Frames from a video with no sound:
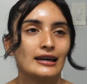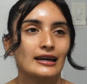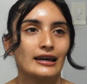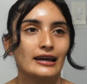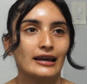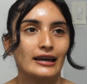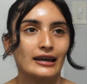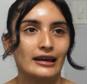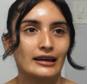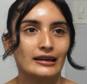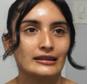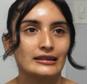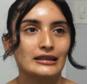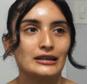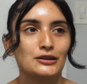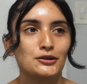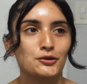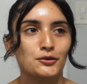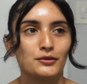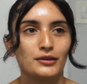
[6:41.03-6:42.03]
and he
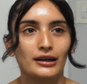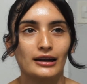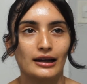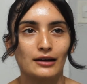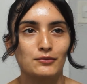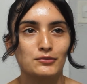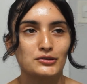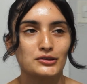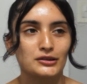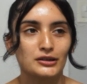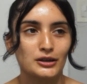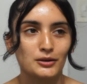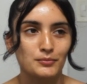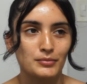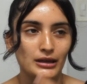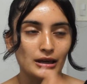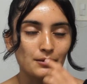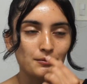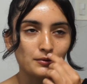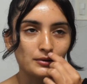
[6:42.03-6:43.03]
knew that I was going to be
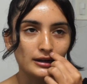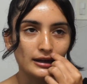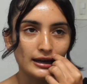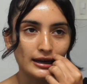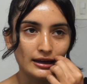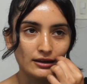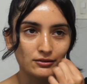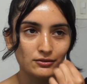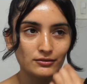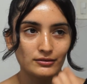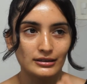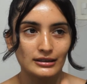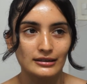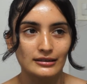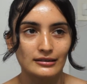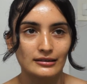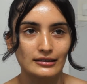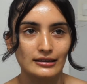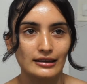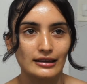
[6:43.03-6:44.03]
able to handle it.